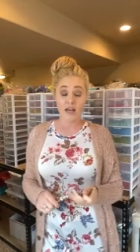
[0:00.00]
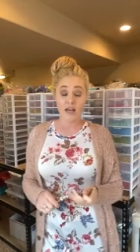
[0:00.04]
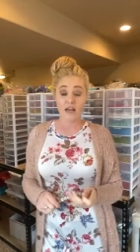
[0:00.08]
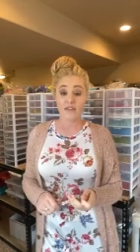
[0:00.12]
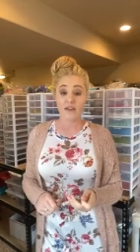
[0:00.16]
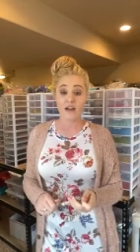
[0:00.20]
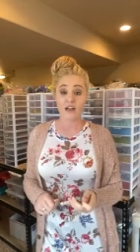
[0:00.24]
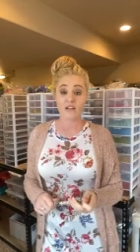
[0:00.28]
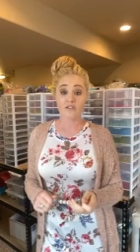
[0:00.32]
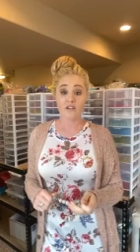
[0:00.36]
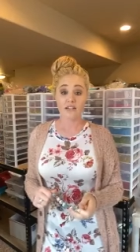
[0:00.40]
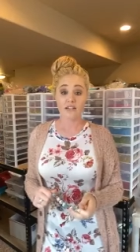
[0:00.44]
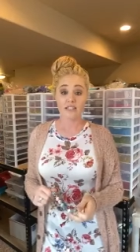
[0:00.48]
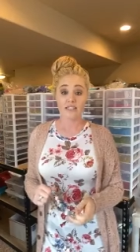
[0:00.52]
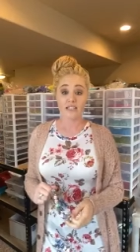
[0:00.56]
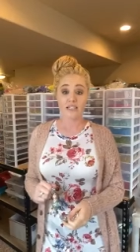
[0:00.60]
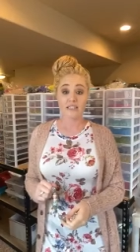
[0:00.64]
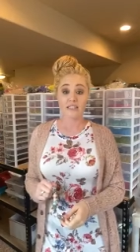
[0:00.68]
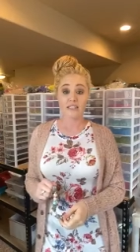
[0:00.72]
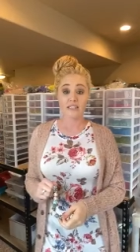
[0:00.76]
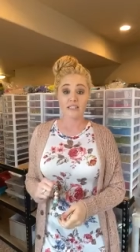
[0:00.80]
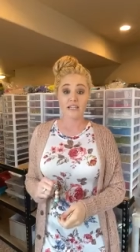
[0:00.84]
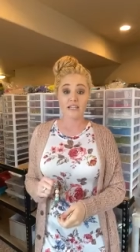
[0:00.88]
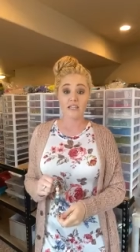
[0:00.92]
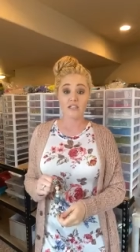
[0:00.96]
That
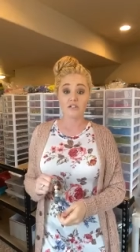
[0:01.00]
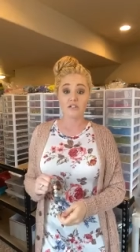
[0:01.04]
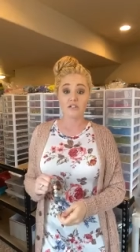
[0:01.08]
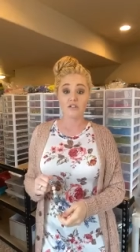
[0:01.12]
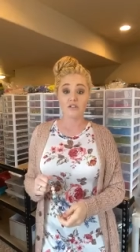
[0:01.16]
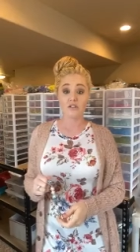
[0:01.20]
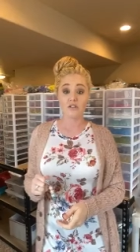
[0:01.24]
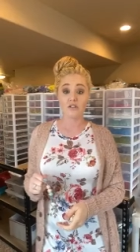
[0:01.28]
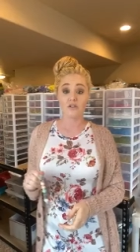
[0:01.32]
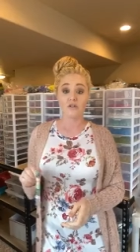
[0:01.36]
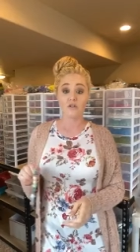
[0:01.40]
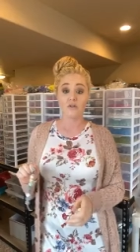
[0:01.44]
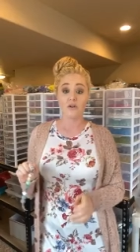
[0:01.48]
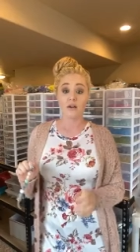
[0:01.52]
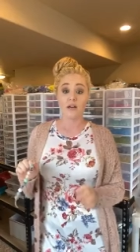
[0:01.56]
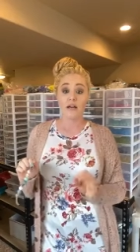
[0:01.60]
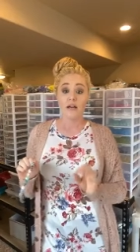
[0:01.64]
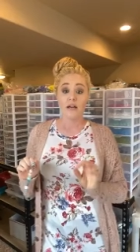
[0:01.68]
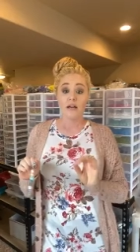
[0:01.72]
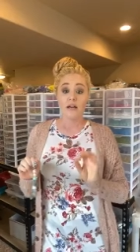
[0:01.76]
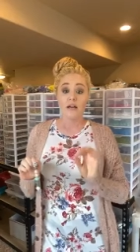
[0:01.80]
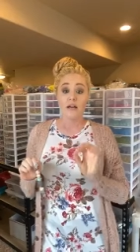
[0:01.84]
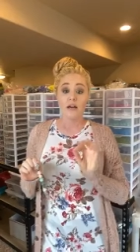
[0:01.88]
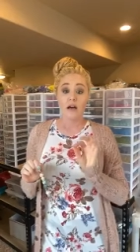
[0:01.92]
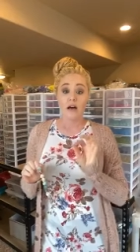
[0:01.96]
translates into
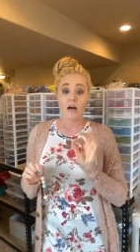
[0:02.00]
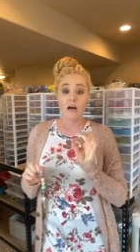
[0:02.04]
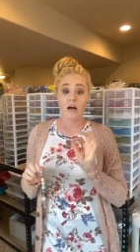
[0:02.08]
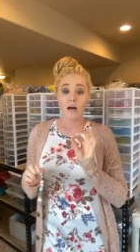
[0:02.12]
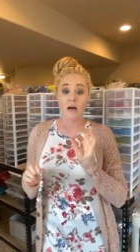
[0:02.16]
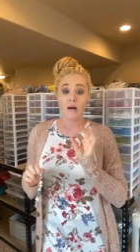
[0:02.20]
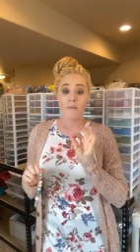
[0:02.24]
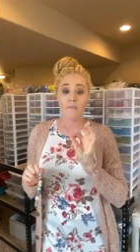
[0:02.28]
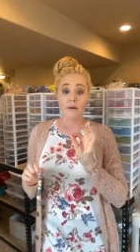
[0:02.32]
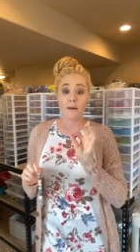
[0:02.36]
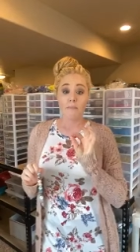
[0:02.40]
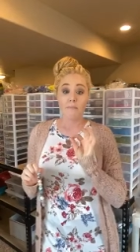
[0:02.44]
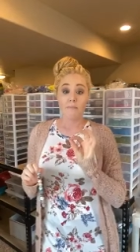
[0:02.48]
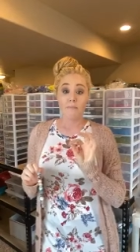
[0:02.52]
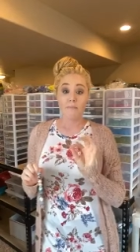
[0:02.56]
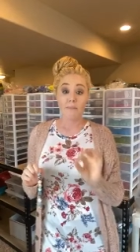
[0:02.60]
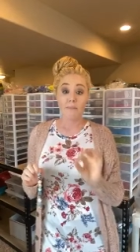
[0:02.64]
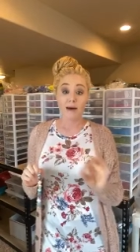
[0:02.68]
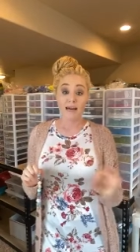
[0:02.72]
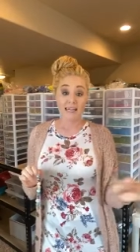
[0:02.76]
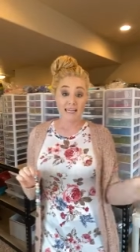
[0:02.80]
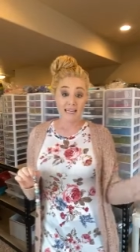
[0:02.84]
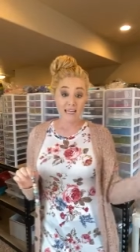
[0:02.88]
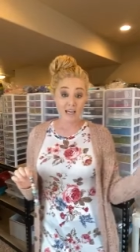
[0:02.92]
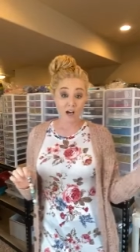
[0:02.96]
um,
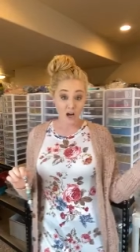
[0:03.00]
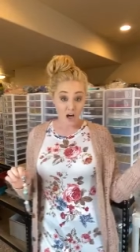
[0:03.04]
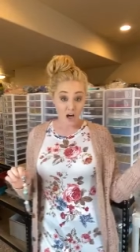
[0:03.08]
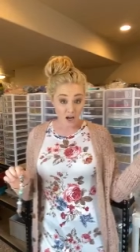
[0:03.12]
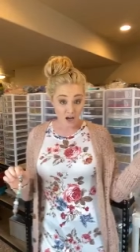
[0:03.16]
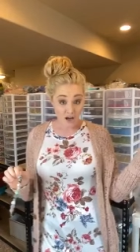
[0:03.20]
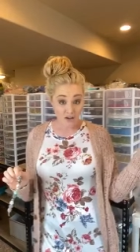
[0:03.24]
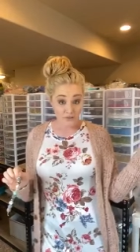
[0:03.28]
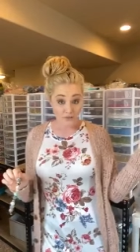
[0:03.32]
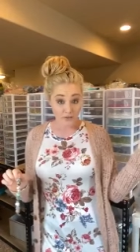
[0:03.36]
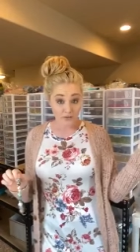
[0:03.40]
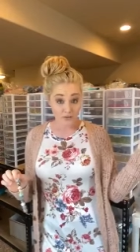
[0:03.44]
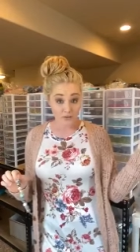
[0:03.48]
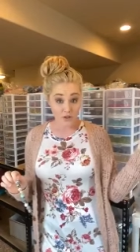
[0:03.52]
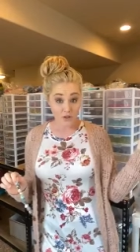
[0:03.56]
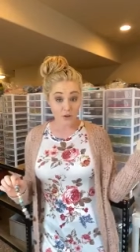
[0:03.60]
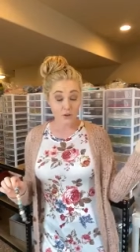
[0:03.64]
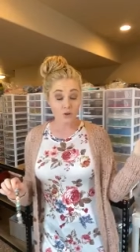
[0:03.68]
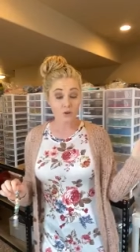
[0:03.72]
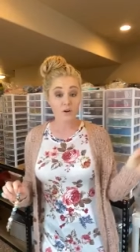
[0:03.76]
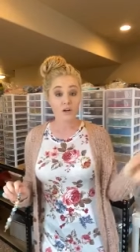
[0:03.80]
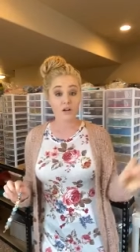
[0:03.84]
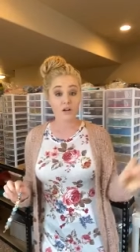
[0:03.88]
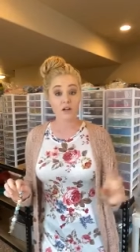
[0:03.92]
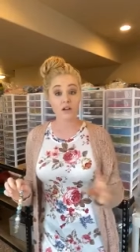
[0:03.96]
money off of your
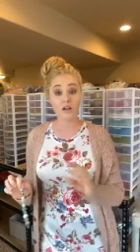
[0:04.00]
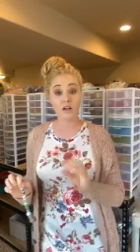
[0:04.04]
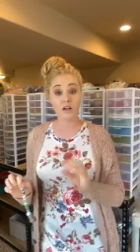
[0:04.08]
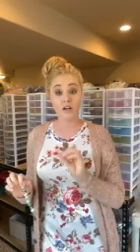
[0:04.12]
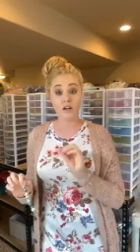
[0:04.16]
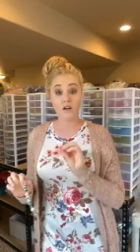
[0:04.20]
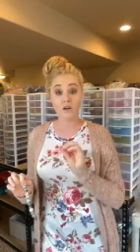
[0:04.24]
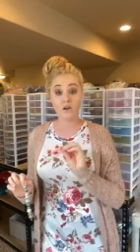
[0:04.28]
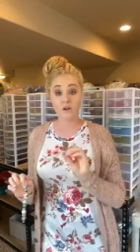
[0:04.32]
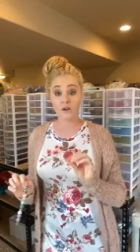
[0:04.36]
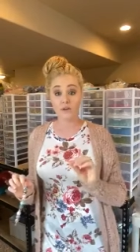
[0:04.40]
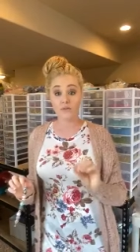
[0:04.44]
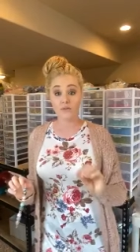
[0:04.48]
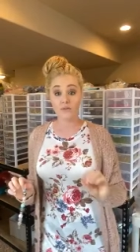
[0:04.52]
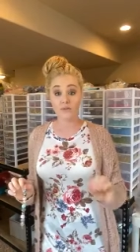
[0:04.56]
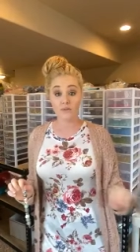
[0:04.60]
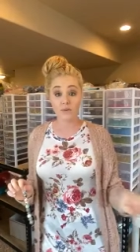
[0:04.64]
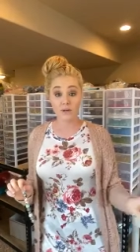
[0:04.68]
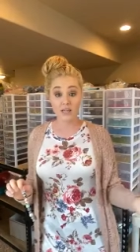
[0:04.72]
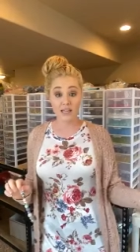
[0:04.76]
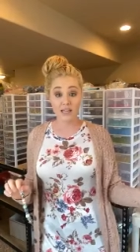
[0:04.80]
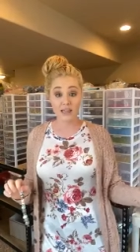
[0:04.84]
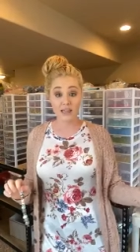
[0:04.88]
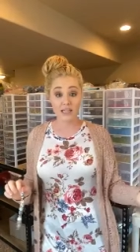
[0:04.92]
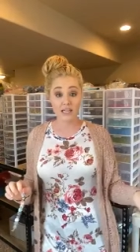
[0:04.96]
order or
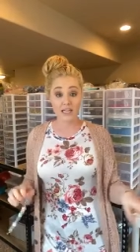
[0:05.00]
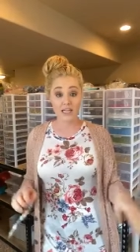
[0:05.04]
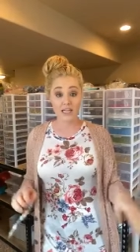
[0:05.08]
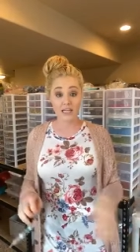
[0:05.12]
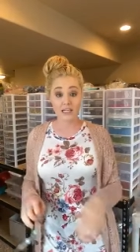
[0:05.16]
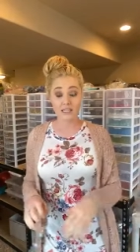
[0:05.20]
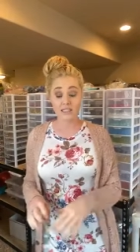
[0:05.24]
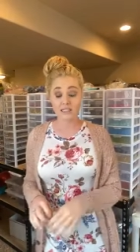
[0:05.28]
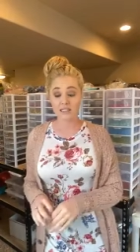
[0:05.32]
free things.